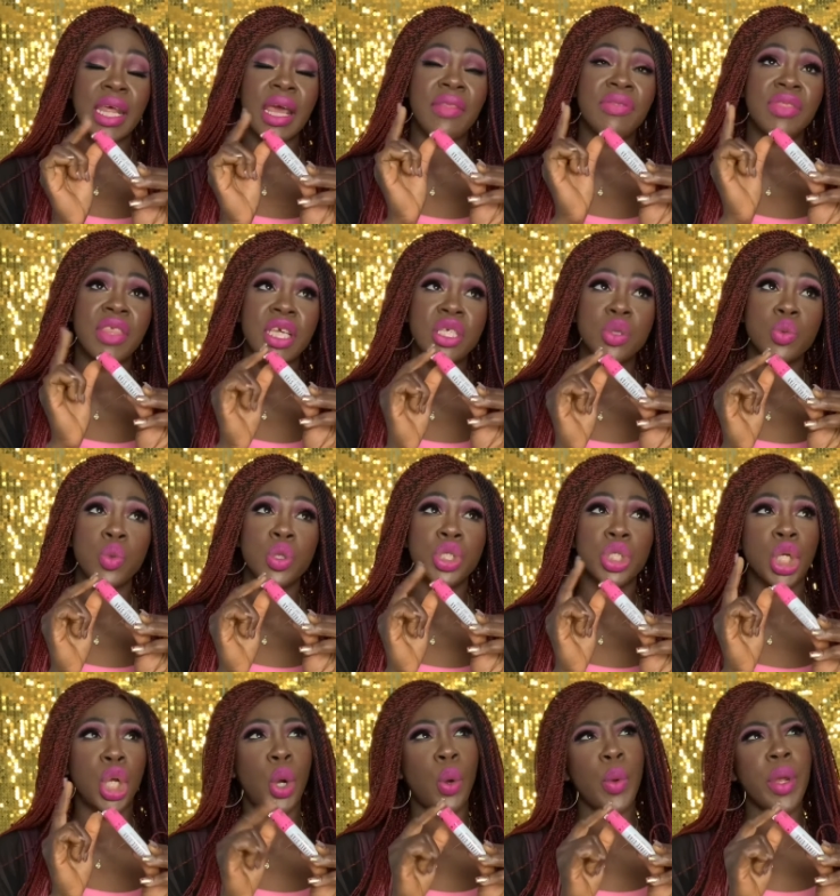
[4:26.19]
And this was
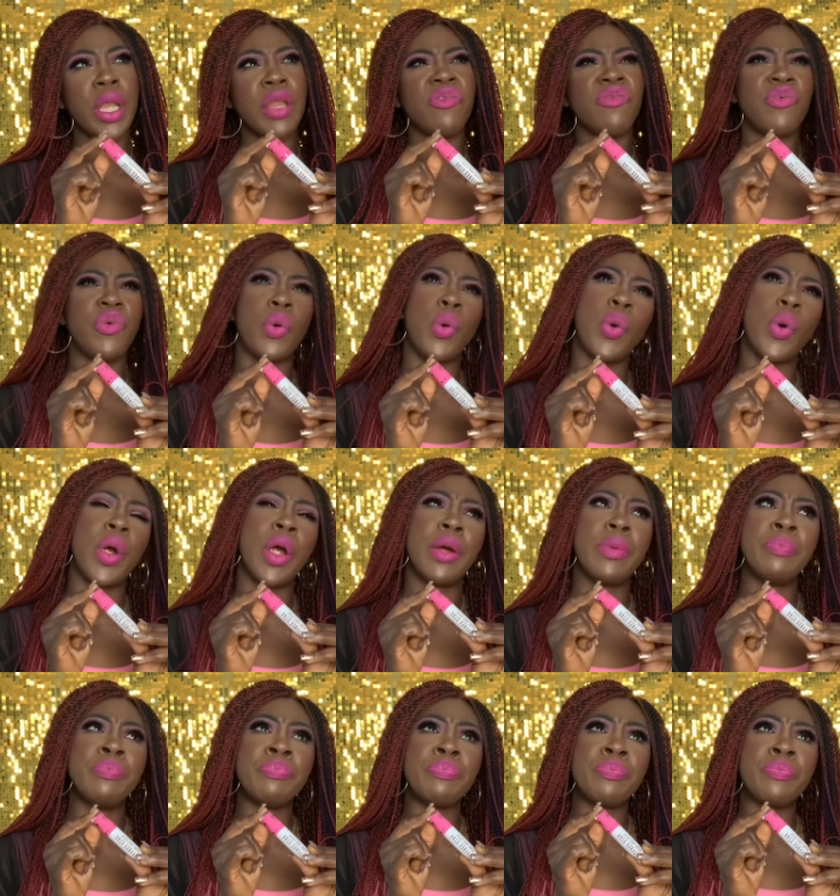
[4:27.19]
going for,
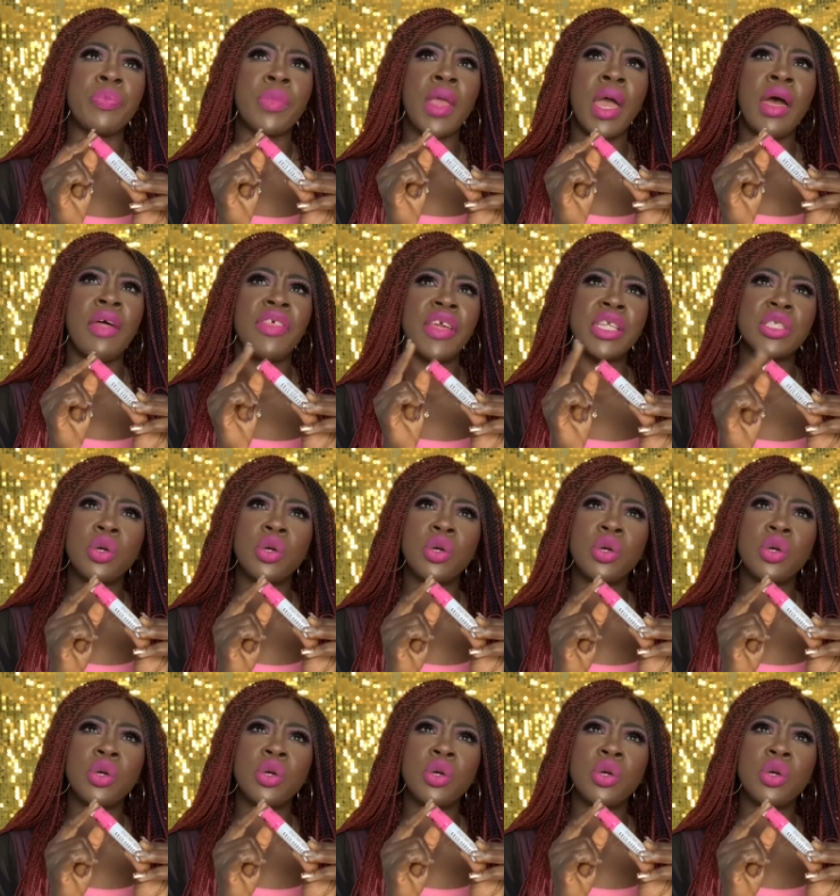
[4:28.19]
I think,